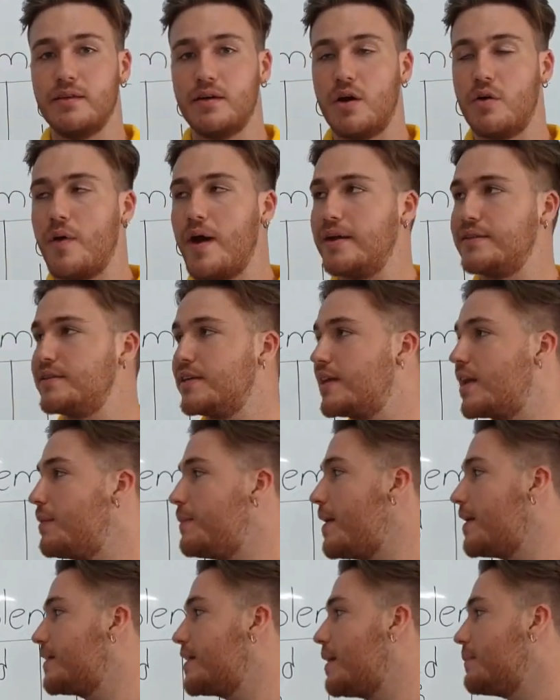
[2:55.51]
Alright, it can
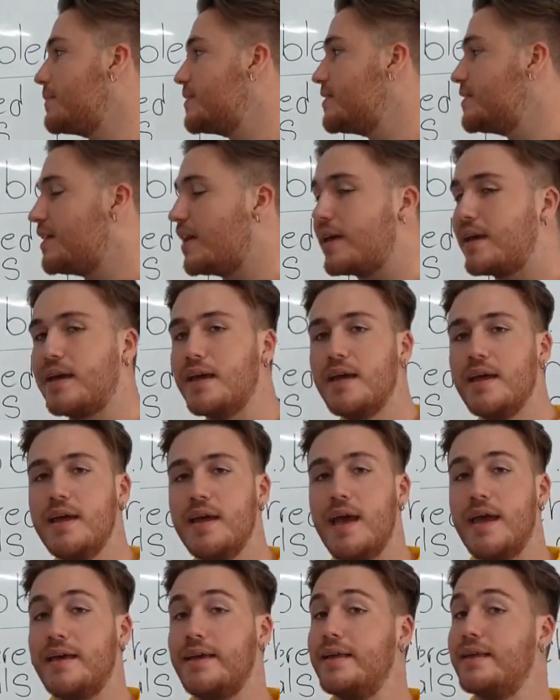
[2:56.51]
make them sick,
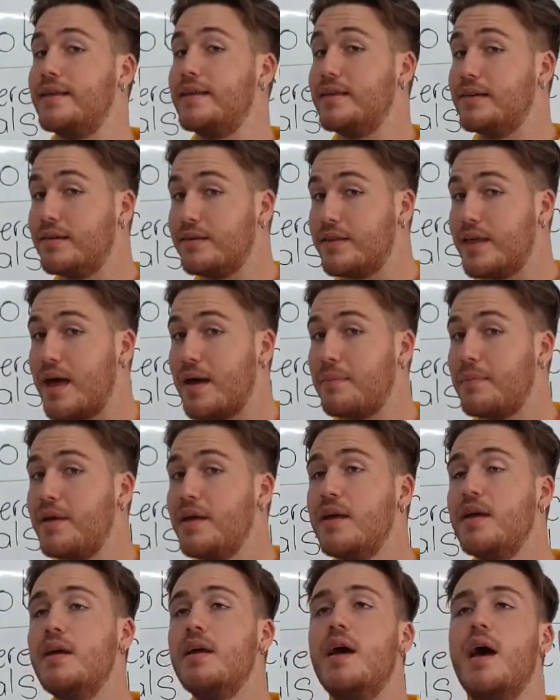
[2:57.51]
it can kill them.
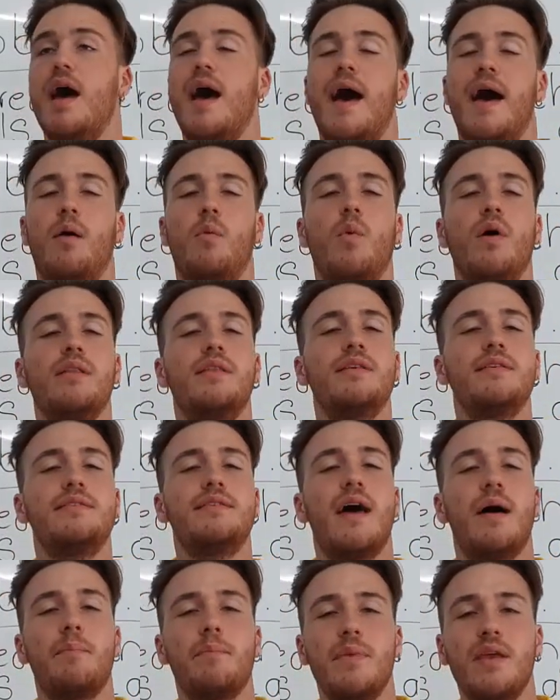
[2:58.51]
And what does
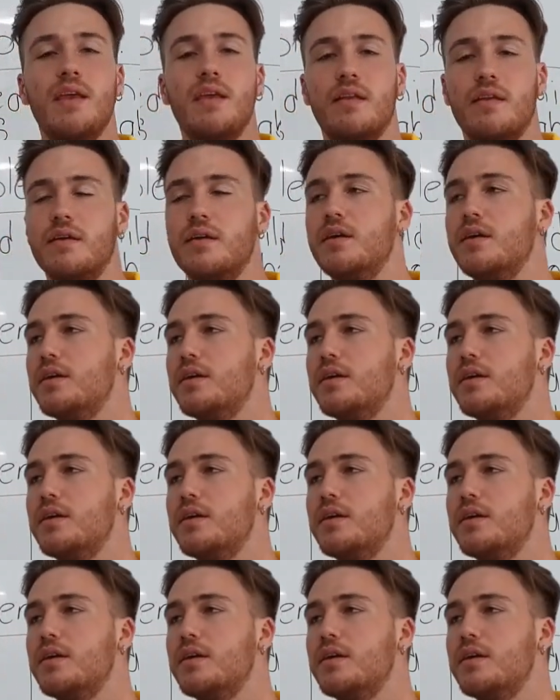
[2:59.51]
that mean?